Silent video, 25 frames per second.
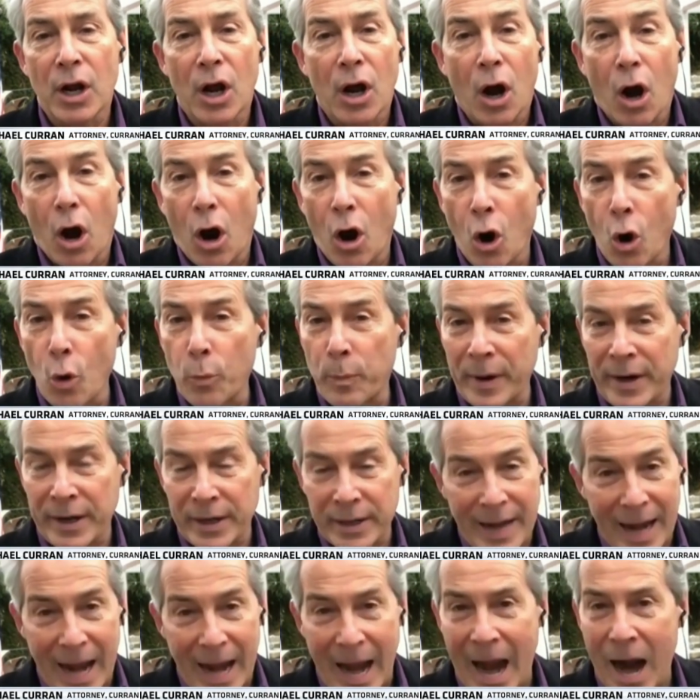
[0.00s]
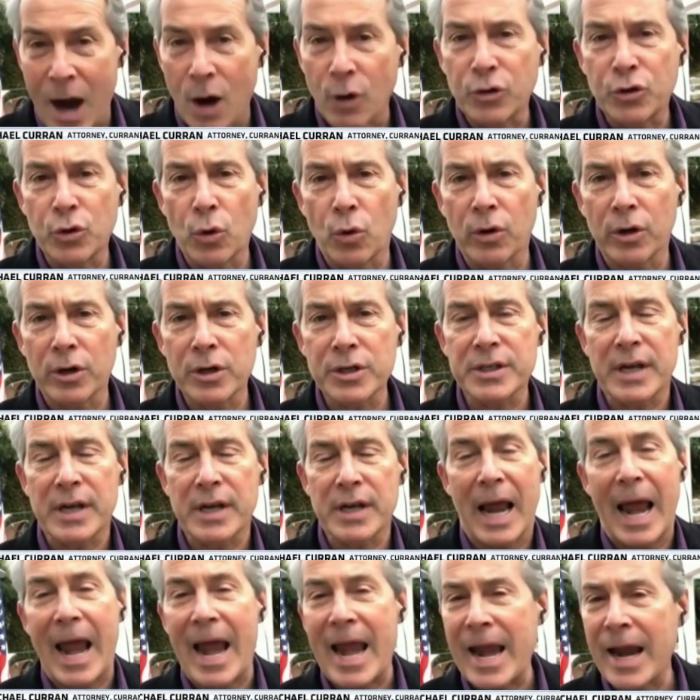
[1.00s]
open outdoors,
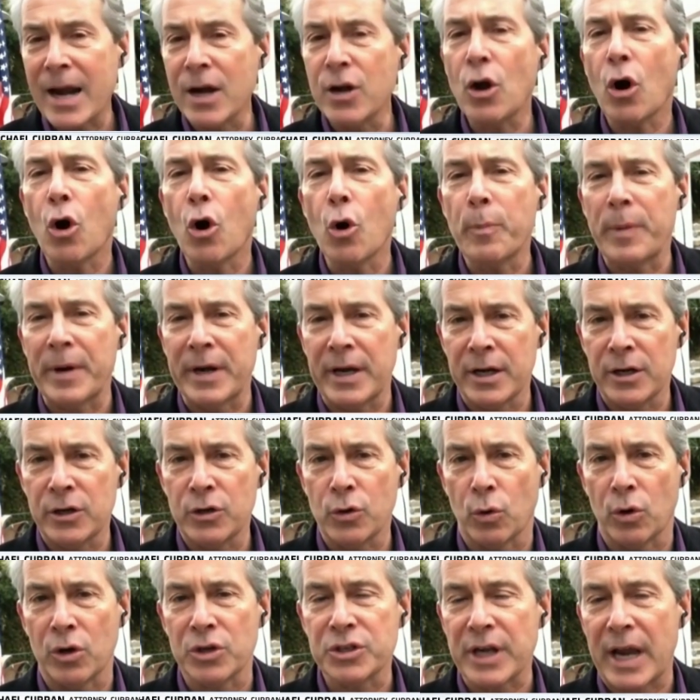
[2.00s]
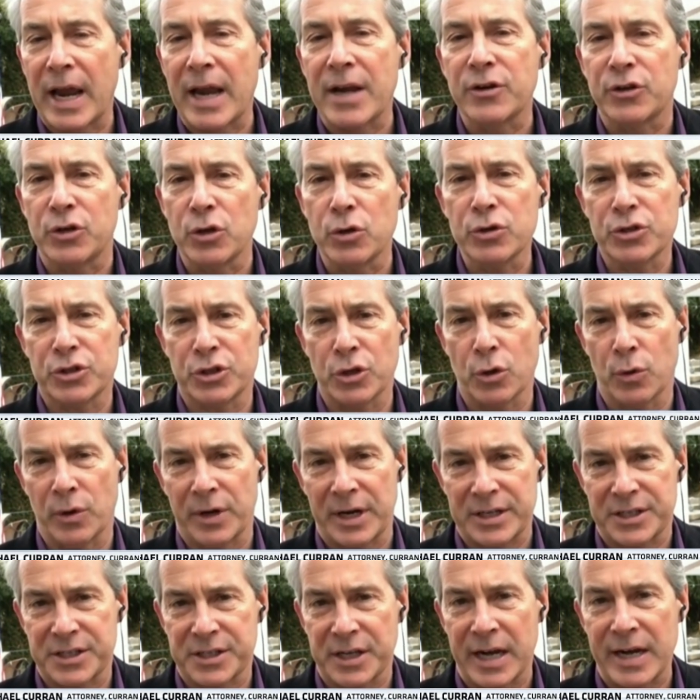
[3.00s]
and open indoors, and do so in a
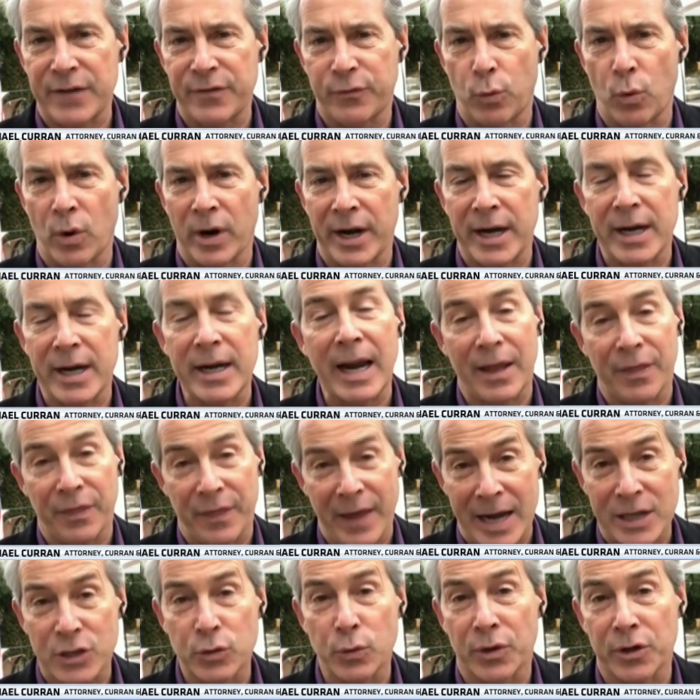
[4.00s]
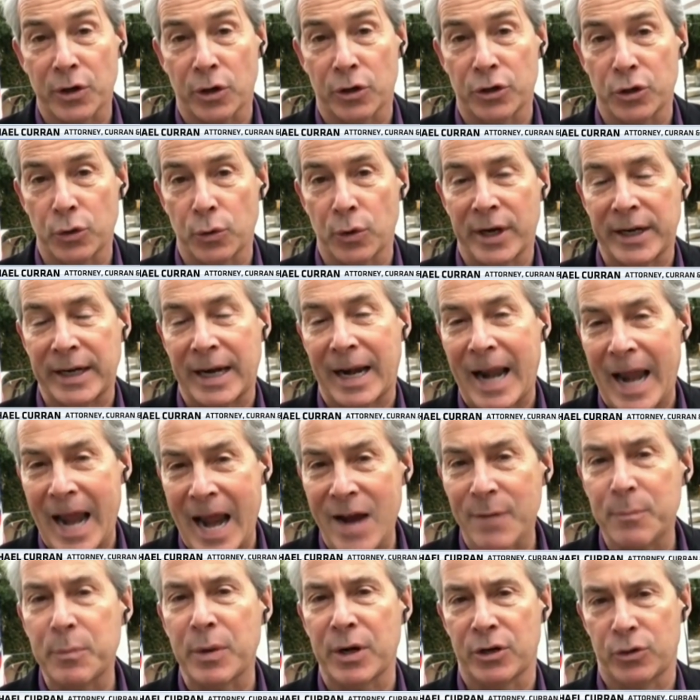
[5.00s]
safe way. And that's what they're doing and
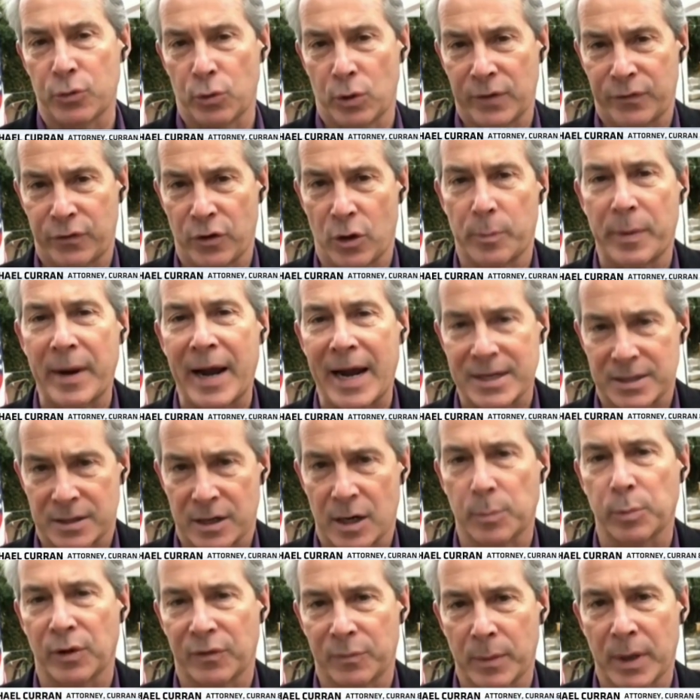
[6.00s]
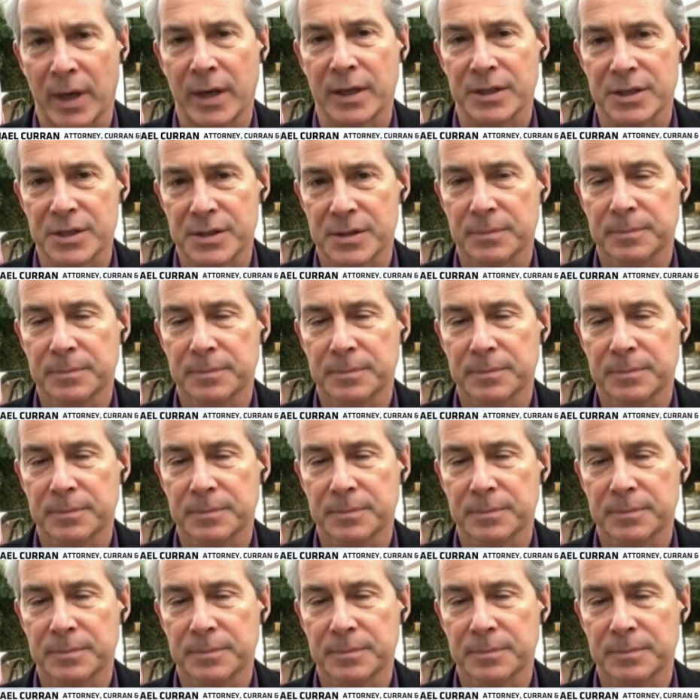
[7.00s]
have been doing for the past couple of months.